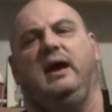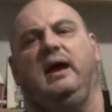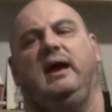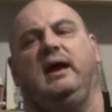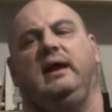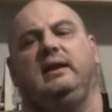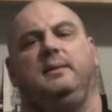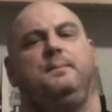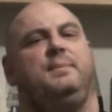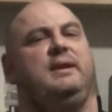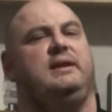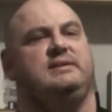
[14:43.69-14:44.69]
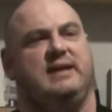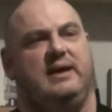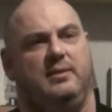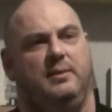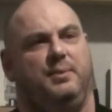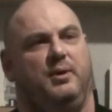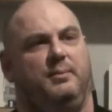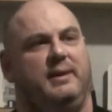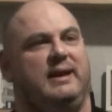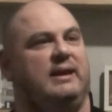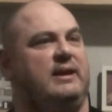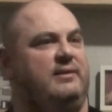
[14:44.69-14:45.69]
and it bleeds out the bottom
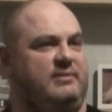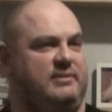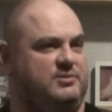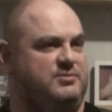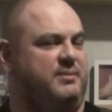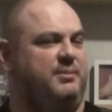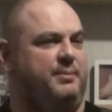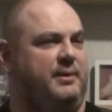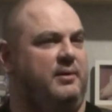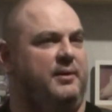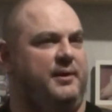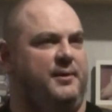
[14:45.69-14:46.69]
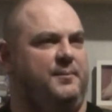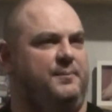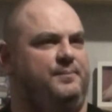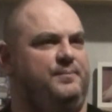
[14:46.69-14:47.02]
end, leaving the treble behind.